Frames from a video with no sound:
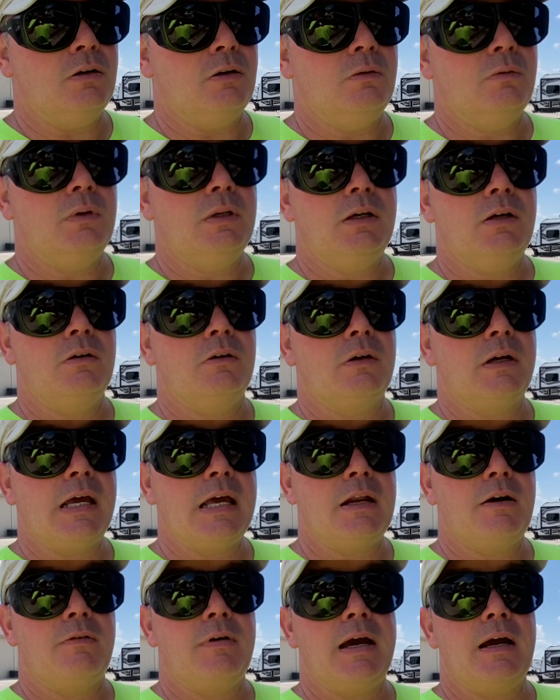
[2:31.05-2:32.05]
only going to
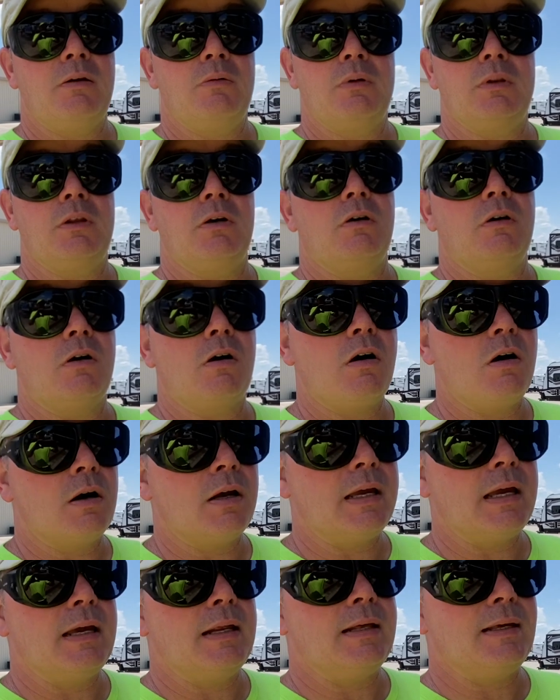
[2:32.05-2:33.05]
interact with the
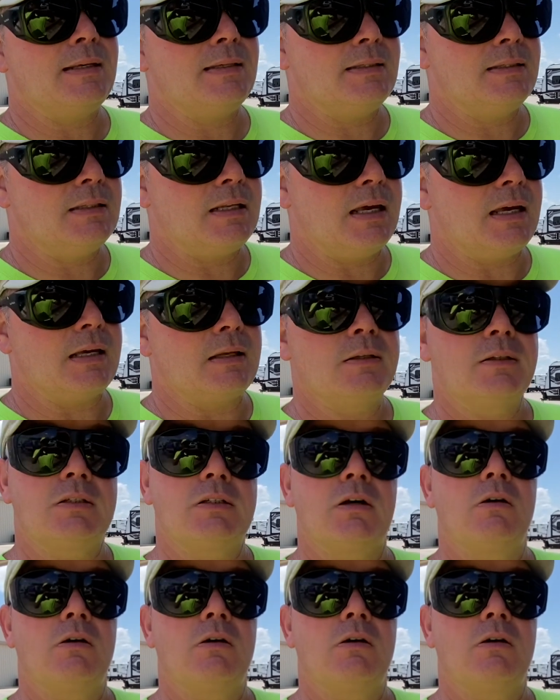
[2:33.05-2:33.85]
organic stains.